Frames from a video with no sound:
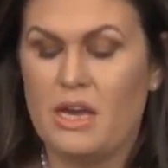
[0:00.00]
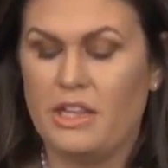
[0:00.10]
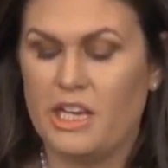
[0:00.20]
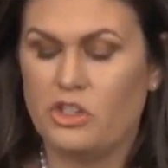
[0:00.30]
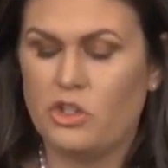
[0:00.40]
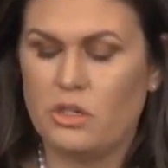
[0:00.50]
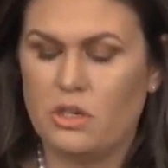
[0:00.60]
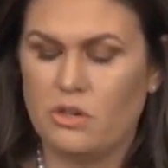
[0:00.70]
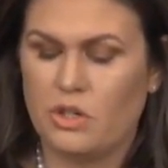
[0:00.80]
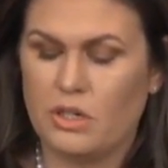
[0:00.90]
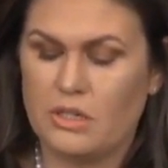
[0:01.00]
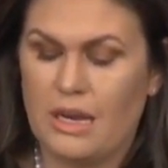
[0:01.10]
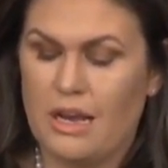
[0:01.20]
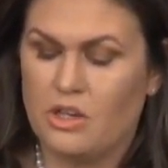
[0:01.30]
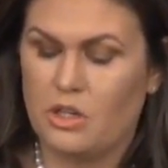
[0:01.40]
the institutions,
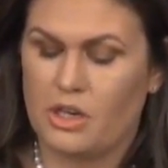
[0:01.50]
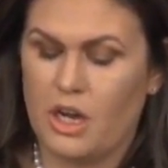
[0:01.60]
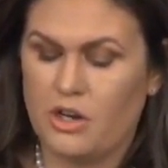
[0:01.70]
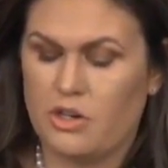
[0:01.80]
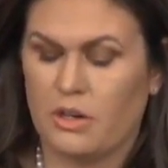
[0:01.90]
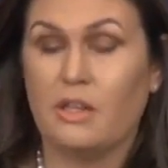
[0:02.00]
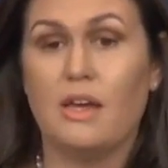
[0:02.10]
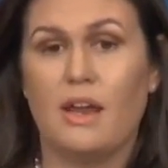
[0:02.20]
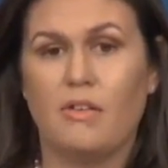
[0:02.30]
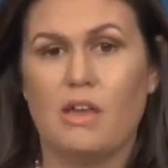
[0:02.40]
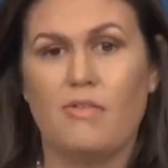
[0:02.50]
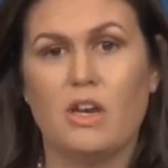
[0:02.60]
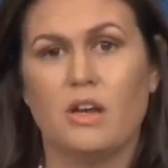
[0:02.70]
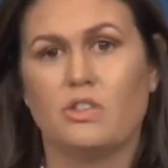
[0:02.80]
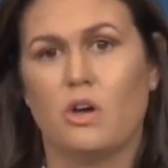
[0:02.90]
to the country that have given
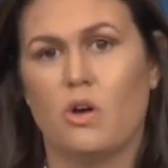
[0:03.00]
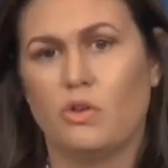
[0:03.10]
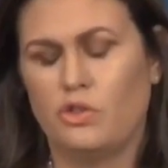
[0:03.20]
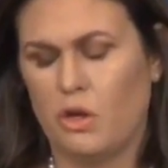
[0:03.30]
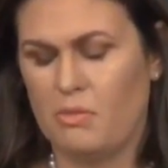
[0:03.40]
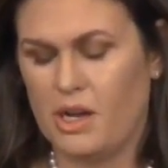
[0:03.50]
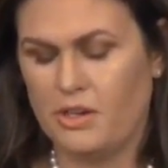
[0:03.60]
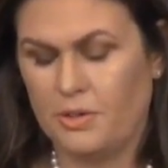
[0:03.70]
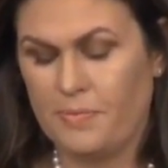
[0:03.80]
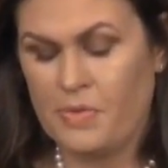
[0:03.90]
us all so much.